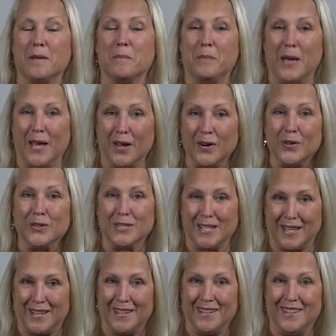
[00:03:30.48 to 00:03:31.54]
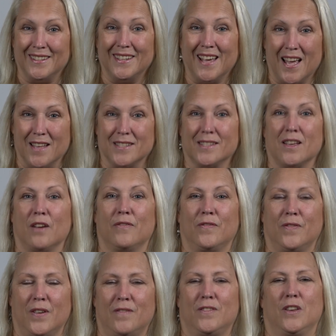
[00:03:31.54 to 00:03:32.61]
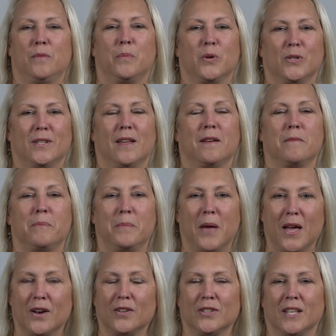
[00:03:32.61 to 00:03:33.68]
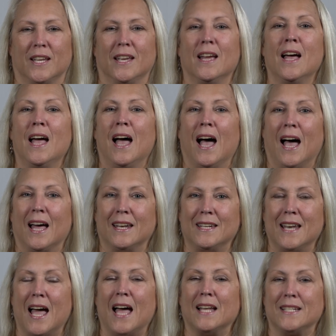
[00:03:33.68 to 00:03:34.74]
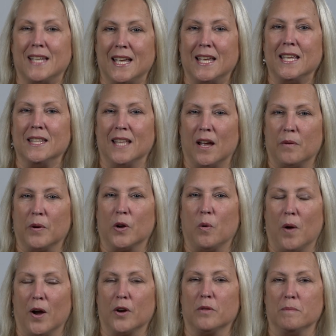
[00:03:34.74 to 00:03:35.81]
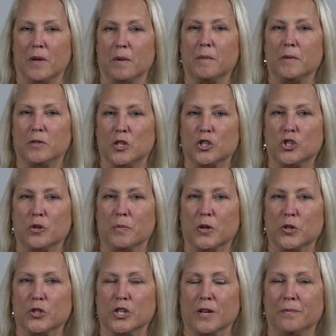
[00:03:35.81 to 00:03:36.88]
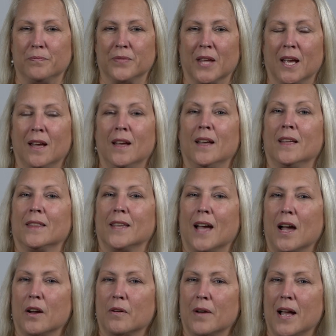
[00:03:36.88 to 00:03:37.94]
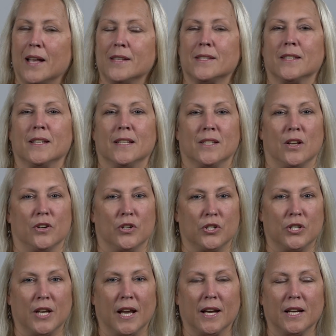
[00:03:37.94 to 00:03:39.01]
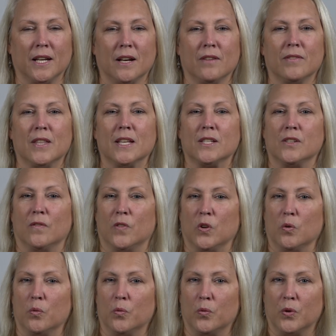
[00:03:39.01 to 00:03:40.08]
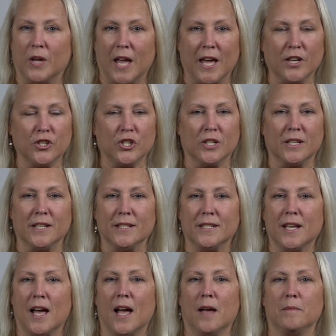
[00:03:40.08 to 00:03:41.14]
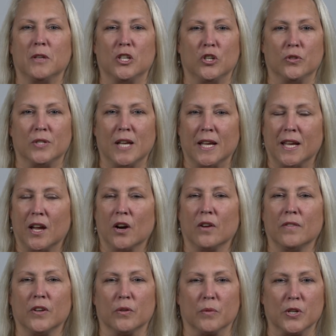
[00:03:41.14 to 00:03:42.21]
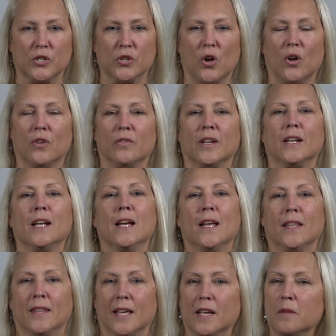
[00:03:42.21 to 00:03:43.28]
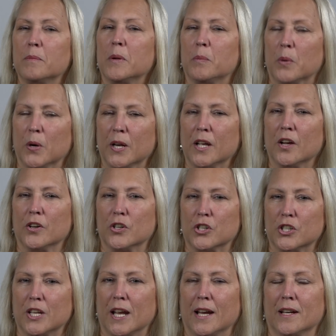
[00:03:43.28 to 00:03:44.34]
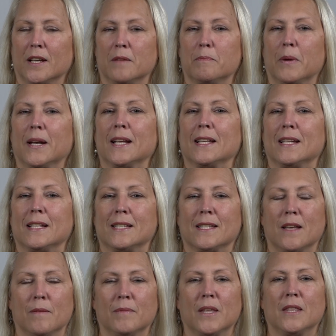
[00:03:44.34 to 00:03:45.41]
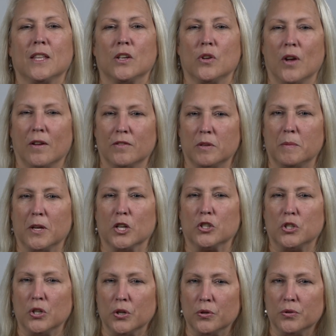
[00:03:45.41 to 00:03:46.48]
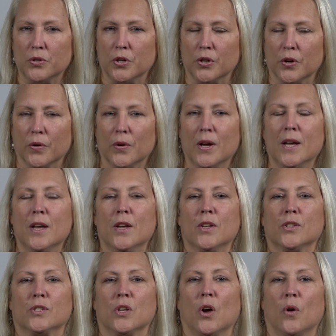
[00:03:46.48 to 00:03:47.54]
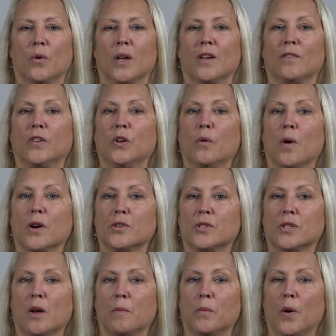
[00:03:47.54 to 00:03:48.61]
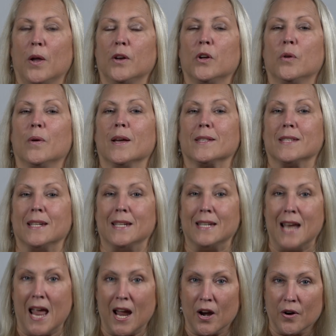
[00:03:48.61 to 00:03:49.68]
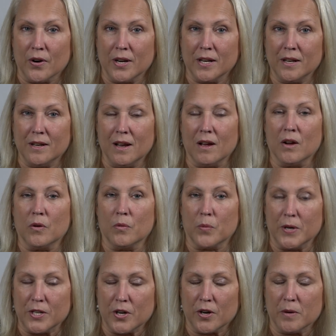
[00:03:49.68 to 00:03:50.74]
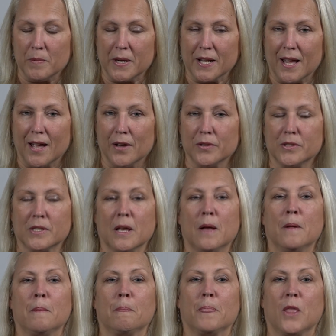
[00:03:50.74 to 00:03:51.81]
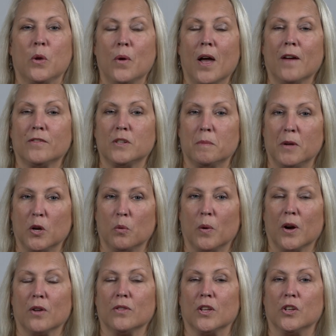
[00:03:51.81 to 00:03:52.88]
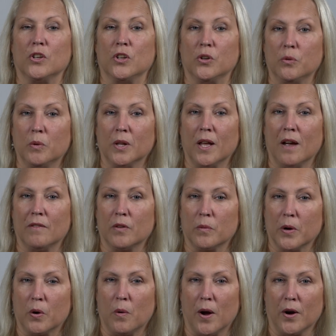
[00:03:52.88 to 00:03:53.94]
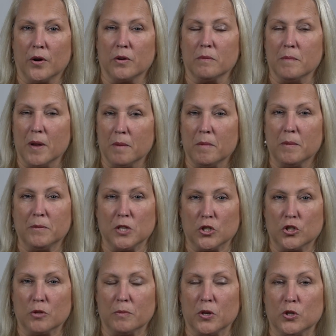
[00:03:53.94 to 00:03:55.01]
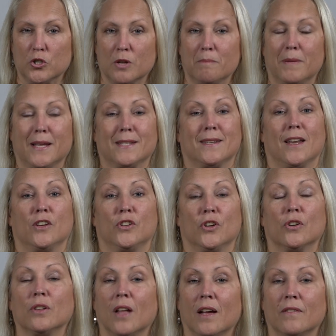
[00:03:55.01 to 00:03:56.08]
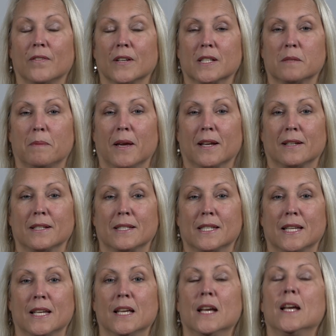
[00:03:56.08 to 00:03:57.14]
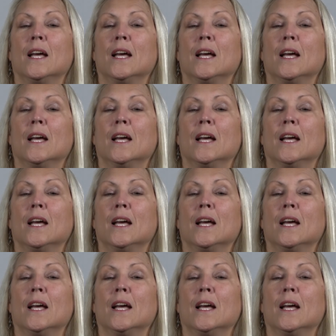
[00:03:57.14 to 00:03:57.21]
penalty. Yes, a 50% penalty on not taking that required minimum distribution. The IRS is understanding of this. If you catch it in time and you take care of it and resolve it, they can be pretty understanding, but it is something that you have to be attuned to. So if you are someone who has inherited retirement accounts, you have to be aware that you will have a required minimum distribution based on your life expectancy,